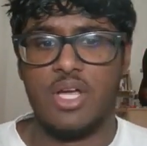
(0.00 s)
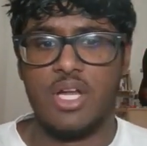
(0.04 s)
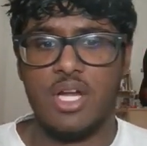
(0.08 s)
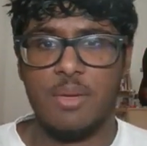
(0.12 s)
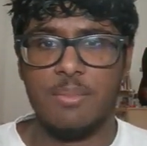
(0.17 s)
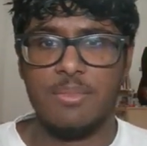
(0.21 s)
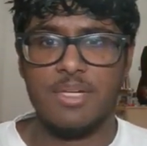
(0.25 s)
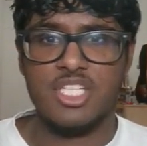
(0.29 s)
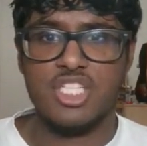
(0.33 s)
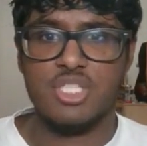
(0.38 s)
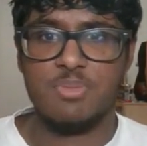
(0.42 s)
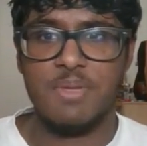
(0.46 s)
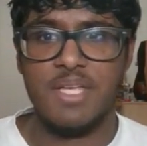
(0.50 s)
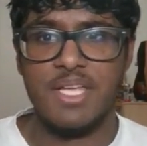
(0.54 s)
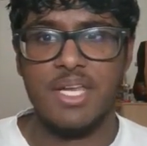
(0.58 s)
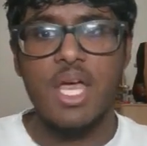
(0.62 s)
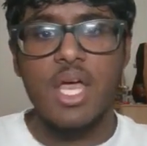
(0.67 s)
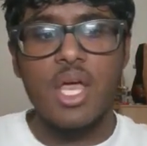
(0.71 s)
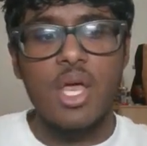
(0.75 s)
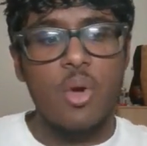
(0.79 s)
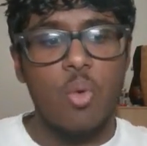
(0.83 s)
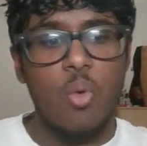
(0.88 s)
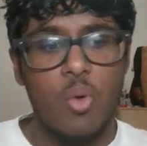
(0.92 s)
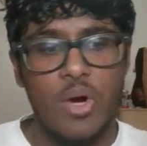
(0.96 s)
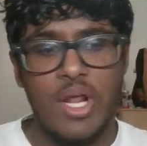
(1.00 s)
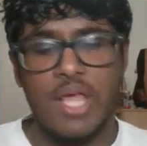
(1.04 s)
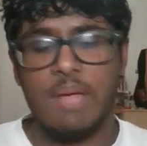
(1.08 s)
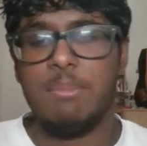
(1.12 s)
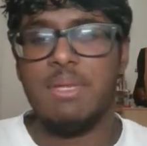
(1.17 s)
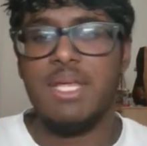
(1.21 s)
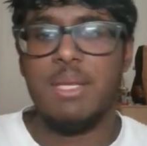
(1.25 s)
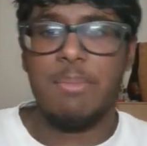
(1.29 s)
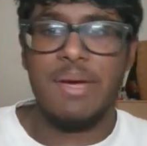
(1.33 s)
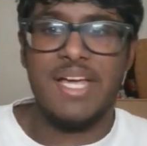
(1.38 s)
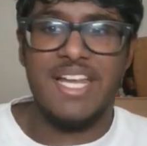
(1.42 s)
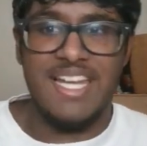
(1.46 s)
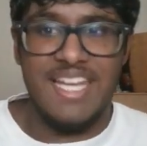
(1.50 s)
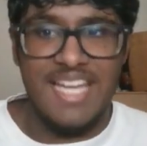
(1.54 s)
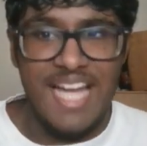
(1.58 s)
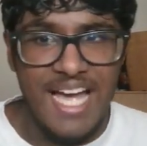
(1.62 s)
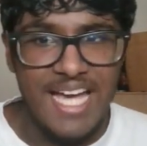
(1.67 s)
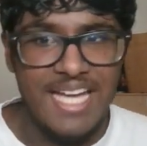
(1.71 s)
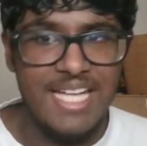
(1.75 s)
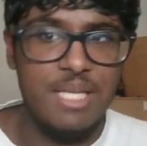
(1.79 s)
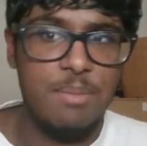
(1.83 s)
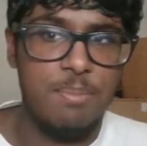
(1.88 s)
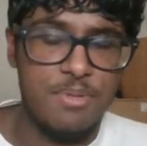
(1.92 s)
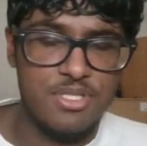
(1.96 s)
And I'm going to explain what I mean by
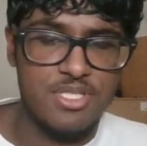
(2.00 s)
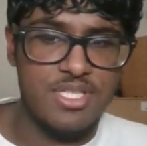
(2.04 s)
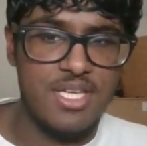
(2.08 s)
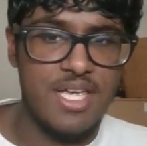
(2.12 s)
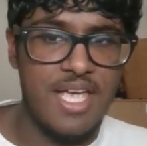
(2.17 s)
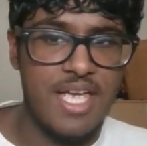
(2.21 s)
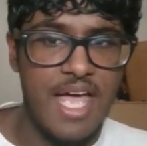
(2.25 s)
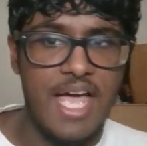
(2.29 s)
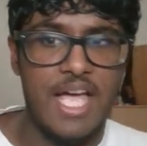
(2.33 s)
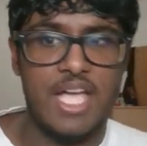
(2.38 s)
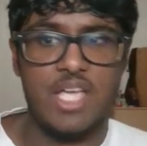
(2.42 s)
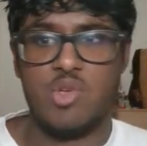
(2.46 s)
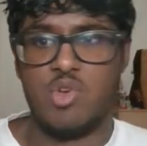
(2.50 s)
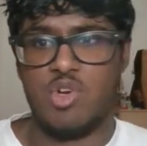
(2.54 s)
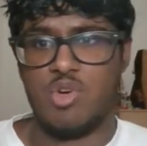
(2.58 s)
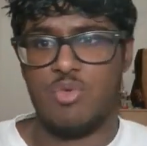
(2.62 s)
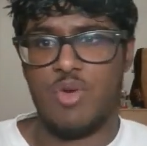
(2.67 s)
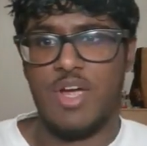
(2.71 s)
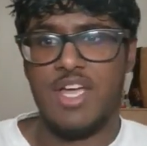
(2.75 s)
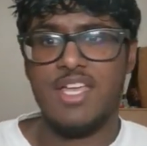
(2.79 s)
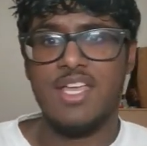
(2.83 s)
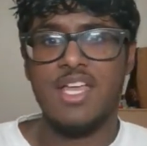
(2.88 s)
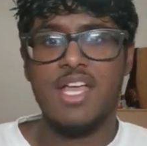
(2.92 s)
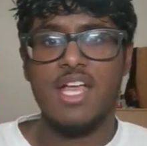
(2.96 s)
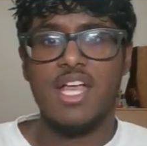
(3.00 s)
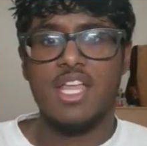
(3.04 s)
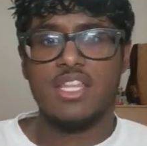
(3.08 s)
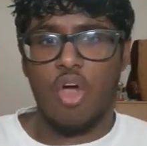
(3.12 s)
90% accurate, right?